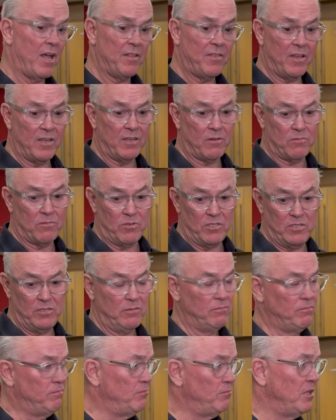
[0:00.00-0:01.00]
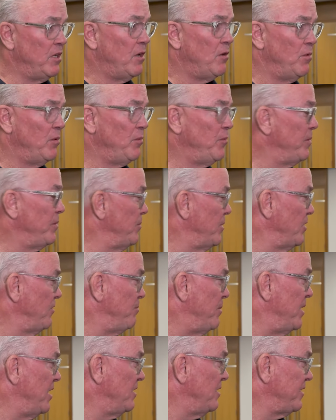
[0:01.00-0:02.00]
I think when you you know when we
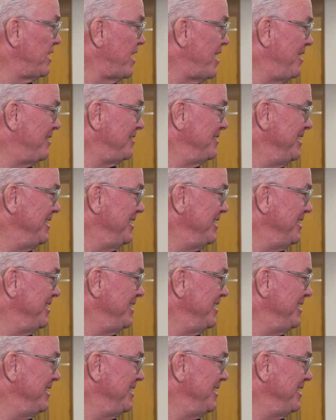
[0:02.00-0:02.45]
moved Bell down